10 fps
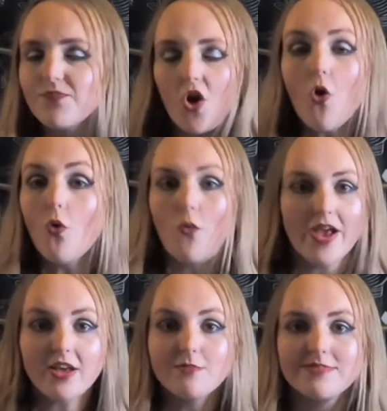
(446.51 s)
oh, it
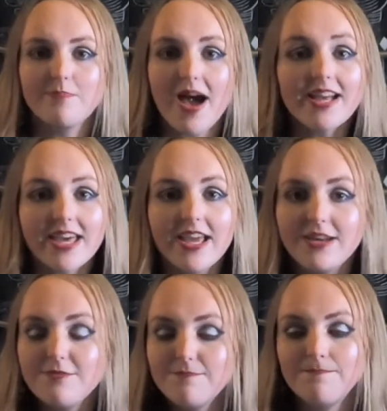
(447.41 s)
comes back
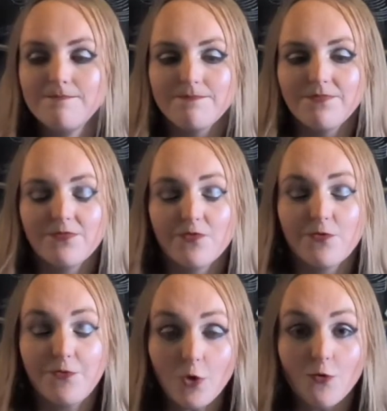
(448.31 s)
in
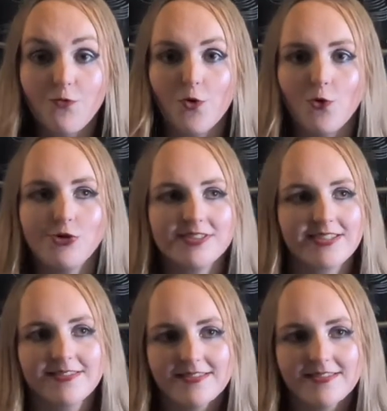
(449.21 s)
full force.